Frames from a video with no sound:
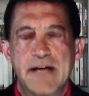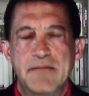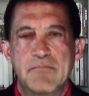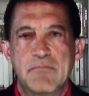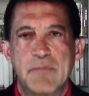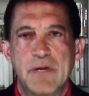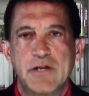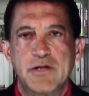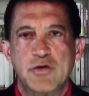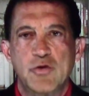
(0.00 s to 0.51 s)

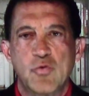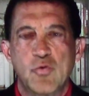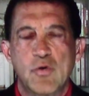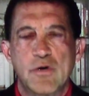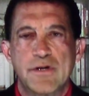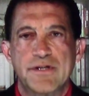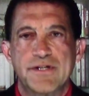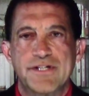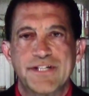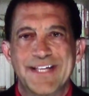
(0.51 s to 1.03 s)
gotten much
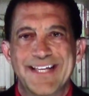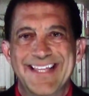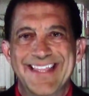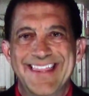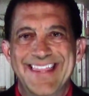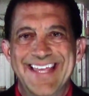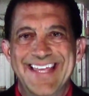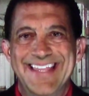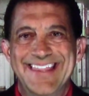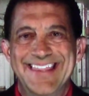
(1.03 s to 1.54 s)
worse
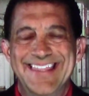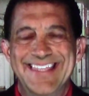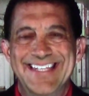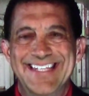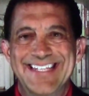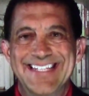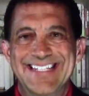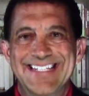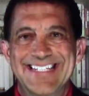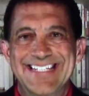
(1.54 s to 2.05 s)

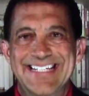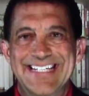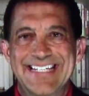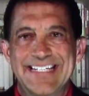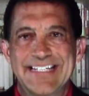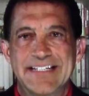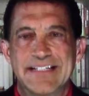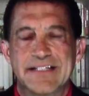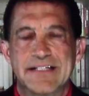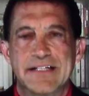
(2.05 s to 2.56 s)
than the
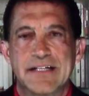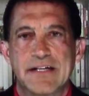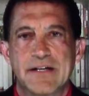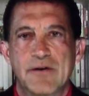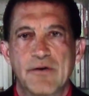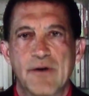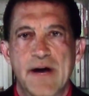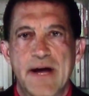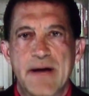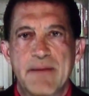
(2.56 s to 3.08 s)
disease,
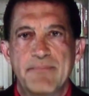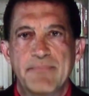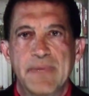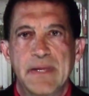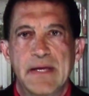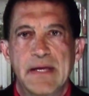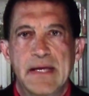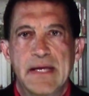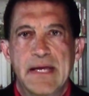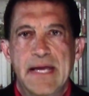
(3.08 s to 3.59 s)

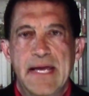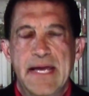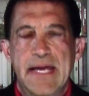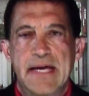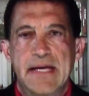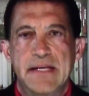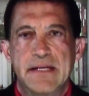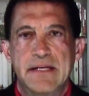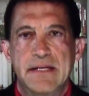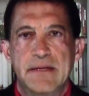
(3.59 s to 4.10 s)
Graham.
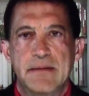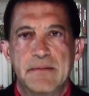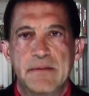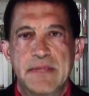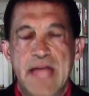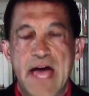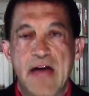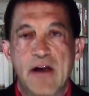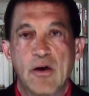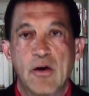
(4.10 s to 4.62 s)
And
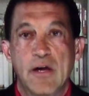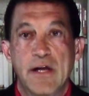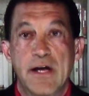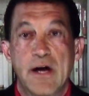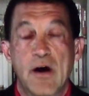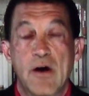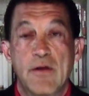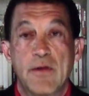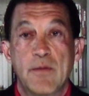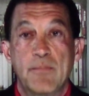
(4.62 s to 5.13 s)
not
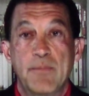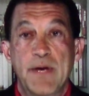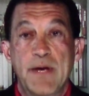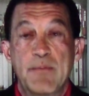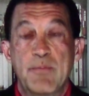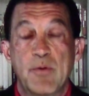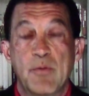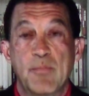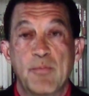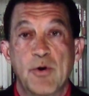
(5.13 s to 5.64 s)
only are the
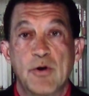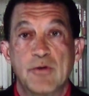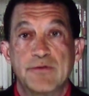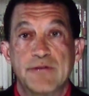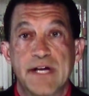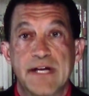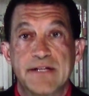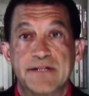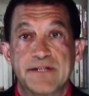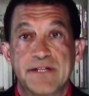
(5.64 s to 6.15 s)
people
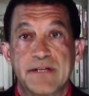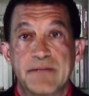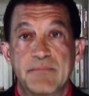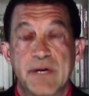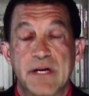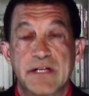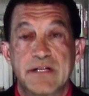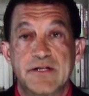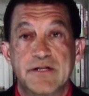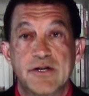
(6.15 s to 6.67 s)

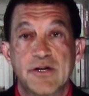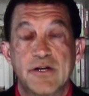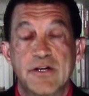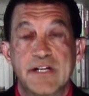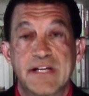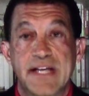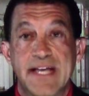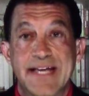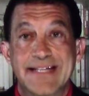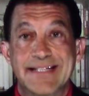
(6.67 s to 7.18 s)
protesting, but in
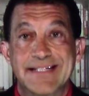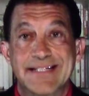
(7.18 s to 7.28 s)
certain